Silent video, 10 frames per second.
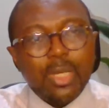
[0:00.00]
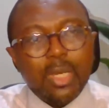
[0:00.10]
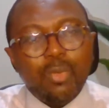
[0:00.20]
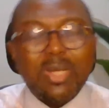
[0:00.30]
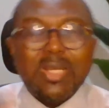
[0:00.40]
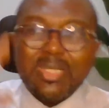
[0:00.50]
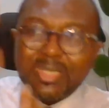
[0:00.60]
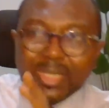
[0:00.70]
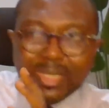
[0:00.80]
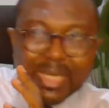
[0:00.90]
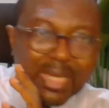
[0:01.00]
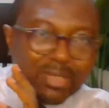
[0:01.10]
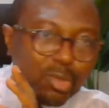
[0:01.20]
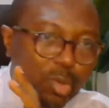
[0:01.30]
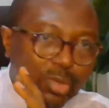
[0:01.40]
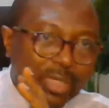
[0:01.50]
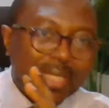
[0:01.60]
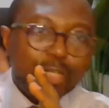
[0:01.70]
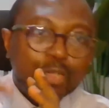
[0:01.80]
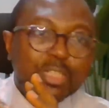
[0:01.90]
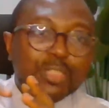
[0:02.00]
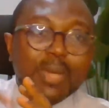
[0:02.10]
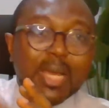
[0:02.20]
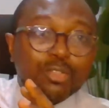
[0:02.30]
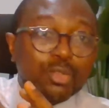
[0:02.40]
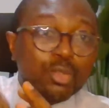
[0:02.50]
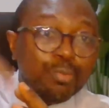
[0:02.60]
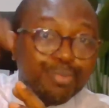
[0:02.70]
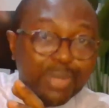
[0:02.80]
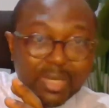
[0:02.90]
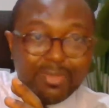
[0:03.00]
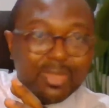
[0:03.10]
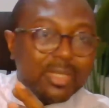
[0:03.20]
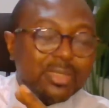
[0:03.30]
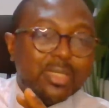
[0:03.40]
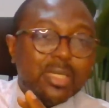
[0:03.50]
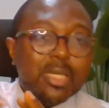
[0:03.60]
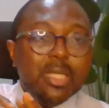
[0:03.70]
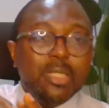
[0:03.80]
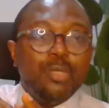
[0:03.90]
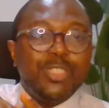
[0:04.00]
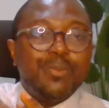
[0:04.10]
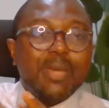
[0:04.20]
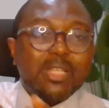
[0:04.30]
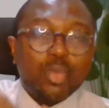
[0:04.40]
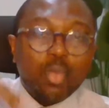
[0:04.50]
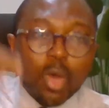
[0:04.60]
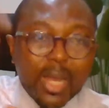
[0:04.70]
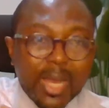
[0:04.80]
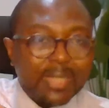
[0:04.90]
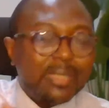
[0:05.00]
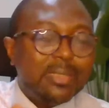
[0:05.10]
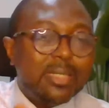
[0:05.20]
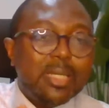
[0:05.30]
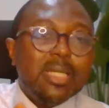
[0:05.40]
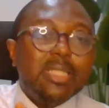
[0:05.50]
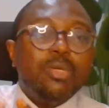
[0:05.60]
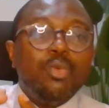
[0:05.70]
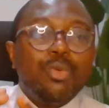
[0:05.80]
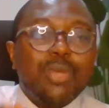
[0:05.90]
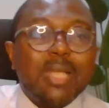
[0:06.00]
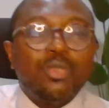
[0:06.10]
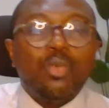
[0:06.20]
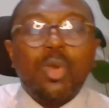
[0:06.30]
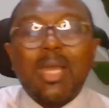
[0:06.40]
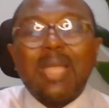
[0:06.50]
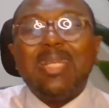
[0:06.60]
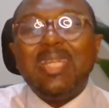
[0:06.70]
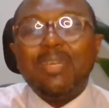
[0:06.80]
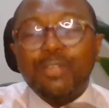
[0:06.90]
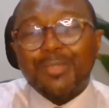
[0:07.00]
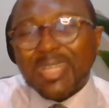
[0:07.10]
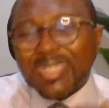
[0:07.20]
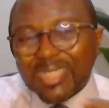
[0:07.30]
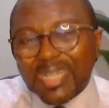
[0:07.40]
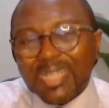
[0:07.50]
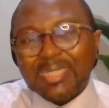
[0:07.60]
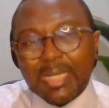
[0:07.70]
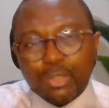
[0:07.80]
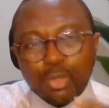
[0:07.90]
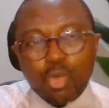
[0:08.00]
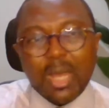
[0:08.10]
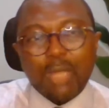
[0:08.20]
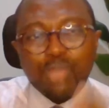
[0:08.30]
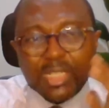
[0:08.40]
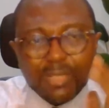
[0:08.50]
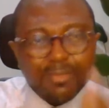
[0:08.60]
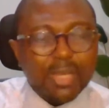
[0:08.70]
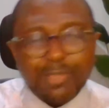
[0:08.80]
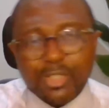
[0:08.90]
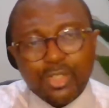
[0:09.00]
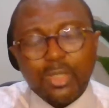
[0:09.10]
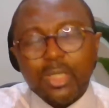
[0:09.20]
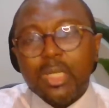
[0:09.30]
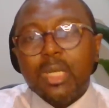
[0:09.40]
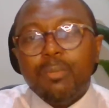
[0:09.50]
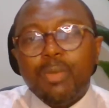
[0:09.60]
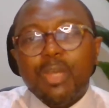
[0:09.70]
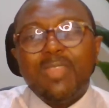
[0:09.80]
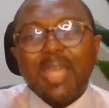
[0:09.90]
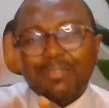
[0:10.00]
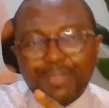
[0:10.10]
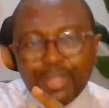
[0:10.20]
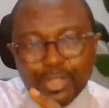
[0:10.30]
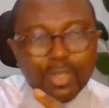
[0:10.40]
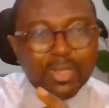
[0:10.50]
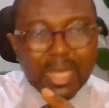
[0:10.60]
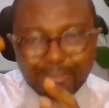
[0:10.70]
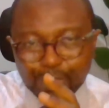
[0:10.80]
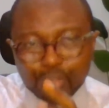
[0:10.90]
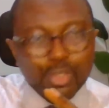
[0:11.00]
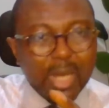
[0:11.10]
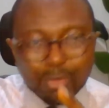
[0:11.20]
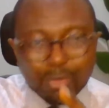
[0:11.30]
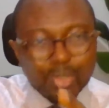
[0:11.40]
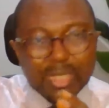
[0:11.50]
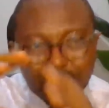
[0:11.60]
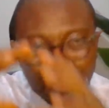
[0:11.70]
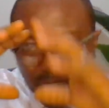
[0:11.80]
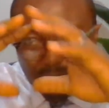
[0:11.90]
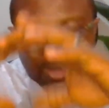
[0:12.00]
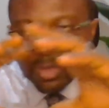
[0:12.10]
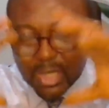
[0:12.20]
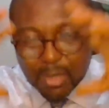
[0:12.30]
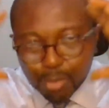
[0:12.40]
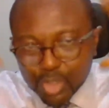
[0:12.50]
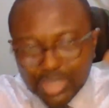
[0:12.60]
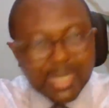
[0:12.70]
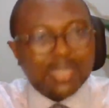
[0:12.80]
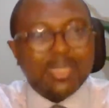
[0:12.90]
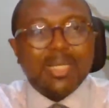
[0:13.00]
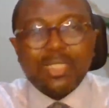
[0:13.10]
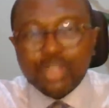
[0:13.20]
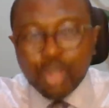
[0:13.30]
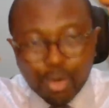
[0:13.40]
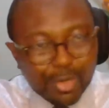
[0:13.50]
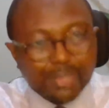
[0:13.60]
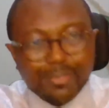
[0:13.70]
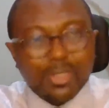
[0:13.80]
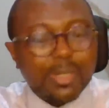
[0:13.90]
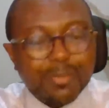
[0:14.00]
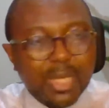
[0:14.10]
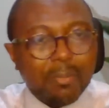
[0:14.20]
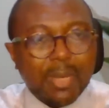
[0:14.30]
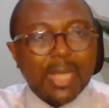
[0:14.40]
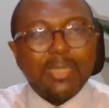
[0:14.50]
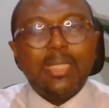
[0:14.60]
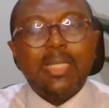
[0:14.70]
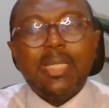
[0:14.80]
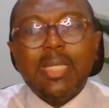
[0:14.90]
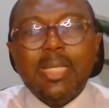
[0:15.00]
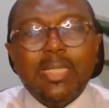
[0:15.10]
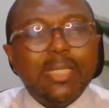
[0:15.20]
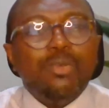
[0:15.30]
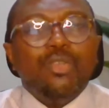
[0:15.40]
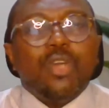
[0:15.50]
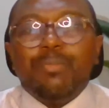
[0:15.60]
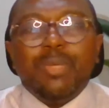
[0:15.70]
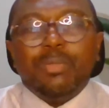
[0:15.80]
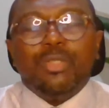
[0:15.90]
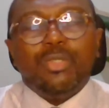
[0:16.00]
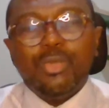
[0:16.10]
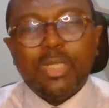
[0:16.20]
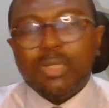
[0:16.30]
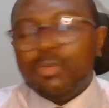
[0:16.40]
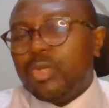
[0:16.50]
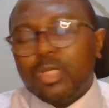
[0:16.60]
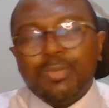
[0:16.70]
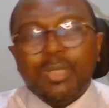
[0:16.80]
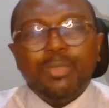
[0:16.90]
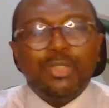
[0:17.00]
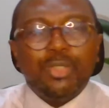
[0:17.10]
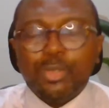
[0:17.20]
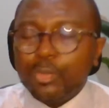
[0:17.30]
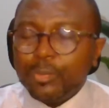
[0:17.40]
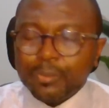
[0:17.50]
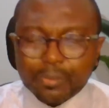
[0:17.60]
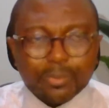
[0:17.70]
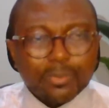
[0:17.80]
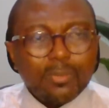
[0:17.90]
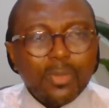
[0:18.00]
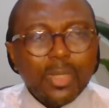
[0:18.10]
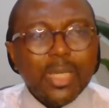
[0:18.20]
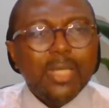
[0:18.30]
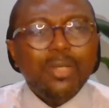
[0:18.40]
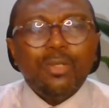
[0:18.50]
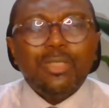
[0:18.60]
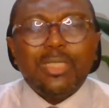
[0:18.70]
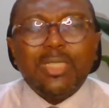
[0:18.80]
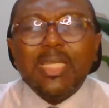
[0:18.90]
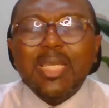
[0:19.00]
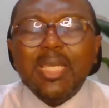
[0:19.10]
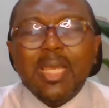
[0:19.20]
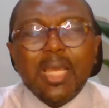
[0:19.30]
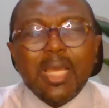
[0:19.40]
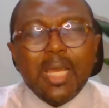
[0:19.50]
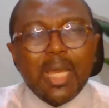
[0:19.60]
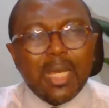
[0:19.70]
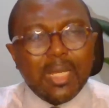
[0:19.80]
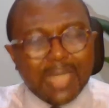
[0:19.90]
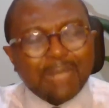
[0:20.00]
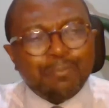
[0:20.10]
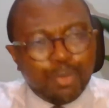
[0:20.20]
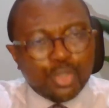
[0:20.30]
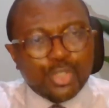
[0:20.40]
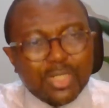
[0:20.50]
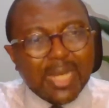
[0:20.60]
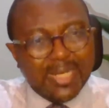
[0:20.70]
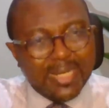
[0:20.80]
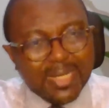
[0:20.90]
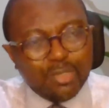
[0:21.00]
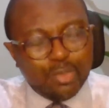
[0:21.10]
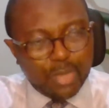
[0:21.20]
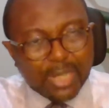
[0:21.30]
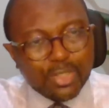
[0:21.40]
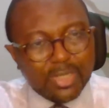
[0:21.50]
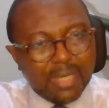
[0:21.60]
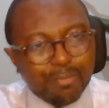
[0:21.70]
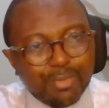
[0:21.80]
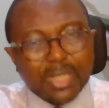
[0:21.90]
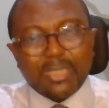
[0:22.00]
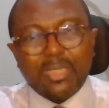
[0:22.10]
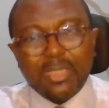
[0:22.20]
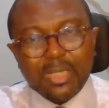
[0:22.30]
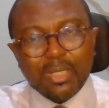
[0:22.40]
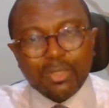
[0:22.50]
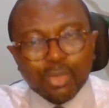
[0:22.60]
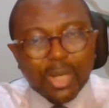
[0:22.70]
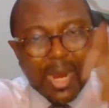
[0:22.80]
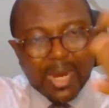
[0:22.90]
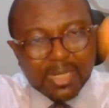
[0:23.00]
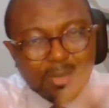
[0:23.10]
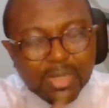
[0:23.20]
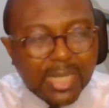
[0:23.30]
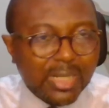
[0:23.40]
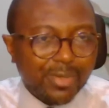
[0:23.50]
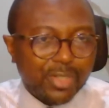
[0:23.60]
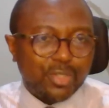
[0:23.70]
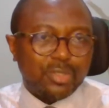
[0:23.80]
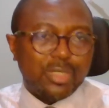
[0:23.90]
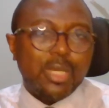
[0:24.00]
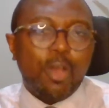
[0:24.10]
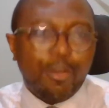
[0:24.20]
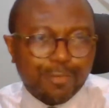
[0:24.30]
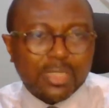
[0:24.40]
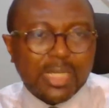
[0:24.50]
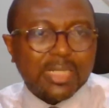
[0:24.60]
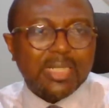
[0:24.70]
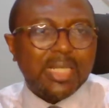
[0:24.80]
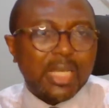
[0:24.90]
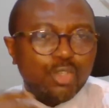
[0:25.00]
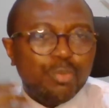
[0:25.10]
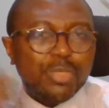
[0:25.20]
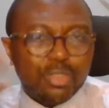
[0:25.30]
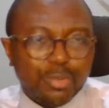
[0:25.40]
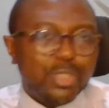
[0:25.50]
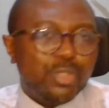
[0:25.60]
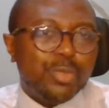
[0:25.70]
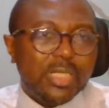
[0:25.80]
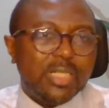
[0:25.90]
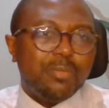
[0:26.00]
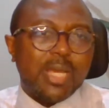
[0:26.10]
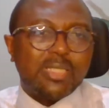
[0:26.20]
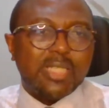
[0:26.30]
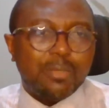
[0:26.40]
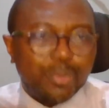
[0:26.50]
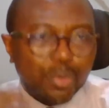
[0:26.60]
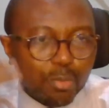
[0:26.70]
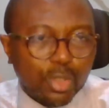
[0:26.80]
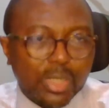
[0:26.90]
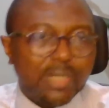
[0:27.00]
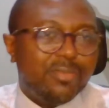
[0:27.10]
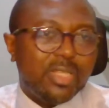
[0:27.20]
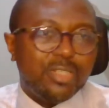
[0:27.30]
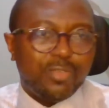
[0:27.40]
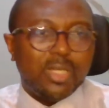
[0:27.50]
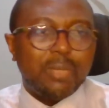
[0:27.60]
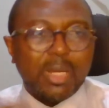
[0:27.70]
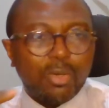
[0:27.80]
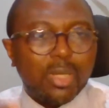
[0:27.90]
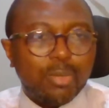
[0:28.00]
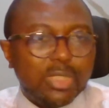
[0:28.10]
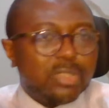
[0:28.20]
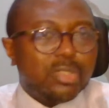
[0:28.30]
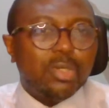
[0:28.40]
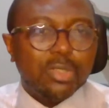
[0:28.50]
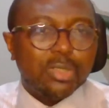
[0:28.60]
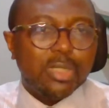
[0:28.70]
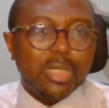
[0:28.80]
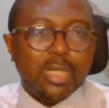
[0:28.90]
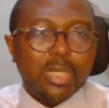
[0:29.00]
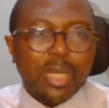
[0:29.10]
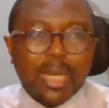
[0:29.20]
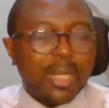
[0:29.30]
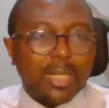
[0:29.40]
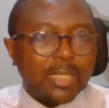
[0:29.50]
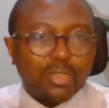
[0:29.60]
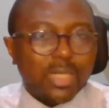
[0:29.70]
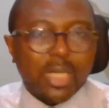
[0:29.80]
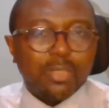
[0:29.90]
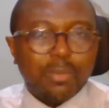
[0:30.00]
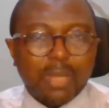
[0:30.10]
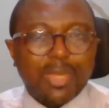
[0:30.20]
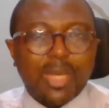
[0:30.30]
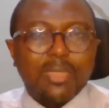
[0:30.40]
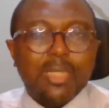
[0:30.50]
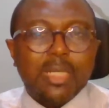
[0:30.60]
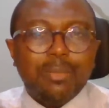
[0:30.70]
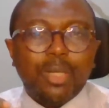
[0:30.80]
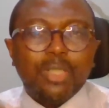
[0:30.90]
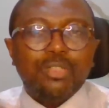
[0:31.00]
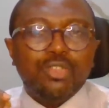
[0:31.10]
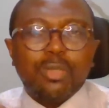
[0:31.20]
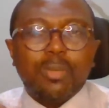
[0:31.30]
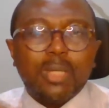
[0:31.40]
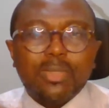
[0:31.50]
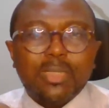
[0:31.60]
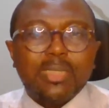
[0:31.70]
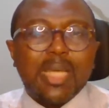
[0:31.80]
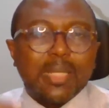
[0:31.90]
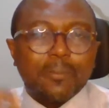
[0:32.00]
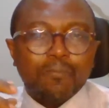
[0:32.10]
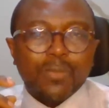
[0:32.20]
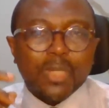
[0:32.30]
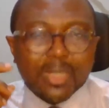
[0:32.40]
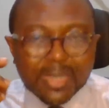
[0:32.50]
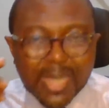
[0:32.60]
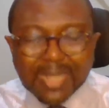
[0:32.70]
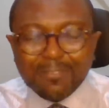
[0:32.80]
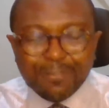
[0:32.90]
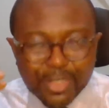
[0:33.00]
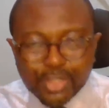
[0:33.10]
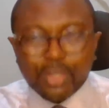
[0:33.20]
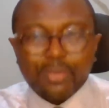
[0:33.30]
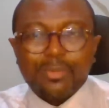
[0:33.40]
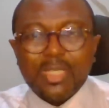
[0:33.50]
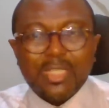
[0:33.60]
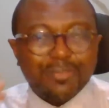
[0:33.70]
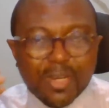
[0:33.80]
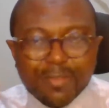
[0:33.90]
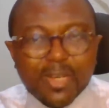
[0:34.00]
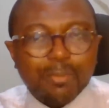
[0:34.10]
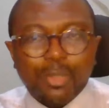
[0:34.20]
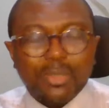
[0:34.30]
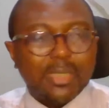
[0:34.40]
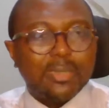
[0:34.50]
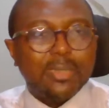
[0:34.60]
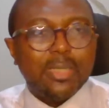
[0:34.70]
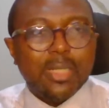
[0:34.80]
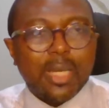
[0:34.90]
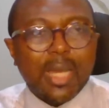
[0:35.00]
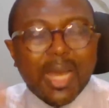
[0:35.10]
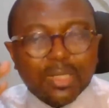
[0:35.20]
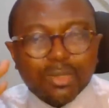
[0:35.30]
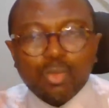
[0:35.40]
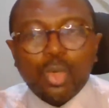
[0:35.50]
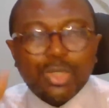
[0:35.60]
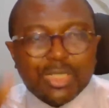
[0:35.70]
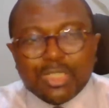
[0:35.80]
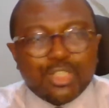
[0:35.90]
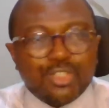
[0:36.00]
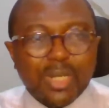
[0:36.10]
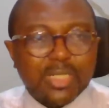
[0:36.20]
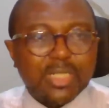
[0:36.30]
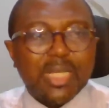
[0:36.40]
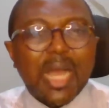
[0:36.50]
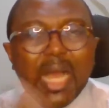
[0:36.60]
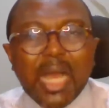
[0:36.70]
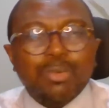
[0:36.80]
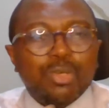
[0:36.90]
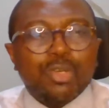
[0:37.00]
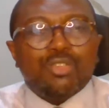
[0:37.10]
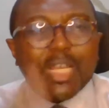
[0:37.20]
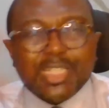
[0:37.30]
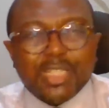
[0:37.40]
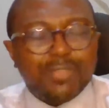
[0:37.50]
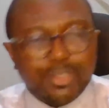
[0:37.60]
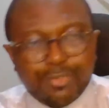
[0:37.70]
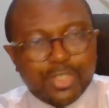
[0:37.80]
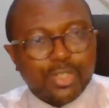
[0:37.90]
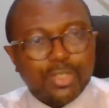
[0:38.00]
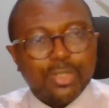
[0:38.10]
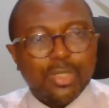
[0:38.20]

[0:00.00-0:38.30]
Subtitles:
When they see the end goal, then they will be inspired to do bigger things. They'll be inspired to work harder. They will be required to work at the level of excellence that is required to achieve that vision. But if that vision, that future outlook is not projected, is not created for them in their mind, they will not be able to do it. They will not be able to, see that push that they need to actually embrace to carry them in that direction. Of course, as a leader, you'll be leading by example, modeling things for them and all that, which is good. There's no doubt about that. But the truth about it is that that vision is very, very important. And what is the strategy? How are we going to achieve this vision?